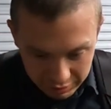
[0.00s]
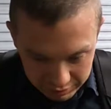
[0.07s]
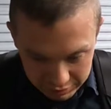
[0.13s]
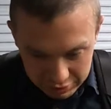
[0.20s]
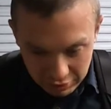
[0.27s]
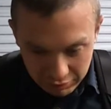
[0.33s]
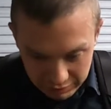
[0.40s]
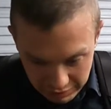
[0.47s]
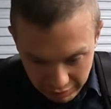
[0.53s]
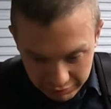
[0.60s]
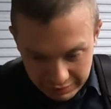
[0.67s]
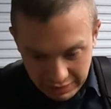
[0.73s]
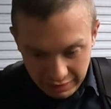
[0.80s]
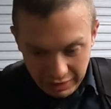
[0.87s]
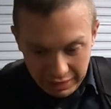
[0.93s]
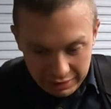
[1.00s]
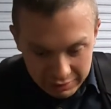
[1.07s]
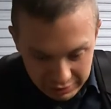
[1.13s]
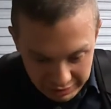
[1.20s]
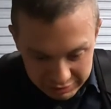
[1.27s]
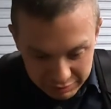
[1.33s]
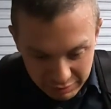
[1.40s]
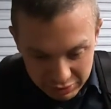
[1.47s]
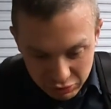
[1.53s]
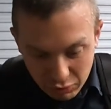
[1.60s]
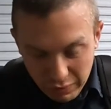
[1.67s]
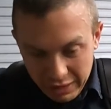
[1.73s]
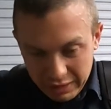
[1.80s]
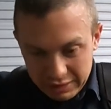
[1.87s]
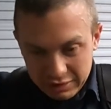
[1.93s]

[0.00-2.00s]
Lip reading: so you don't get like as much wind.